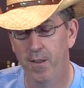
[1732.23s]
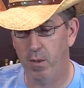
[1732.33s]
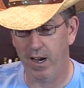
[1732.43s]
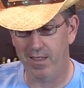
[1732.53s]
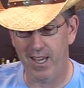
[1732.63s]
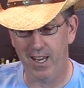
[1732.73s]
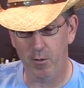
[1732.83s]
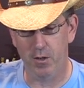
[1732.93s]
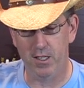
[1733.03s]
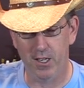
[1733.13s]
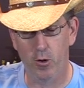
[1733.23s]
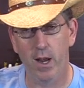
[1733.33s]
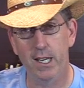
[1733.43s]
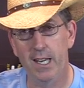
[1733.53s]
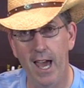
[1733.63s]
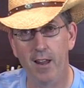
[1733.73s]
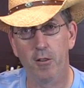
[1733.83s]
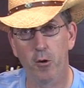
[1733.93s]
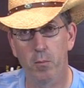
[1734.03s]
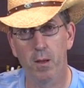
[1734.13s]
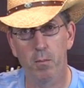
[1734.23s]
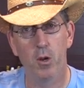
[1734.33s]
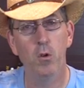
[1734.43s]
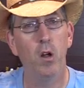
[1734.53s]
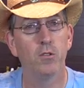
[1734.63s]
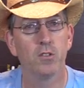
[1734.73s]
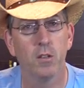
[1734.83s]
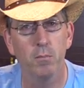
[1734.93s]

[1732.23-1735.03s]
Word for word: but I think it would degrade down a little bit. But who knows?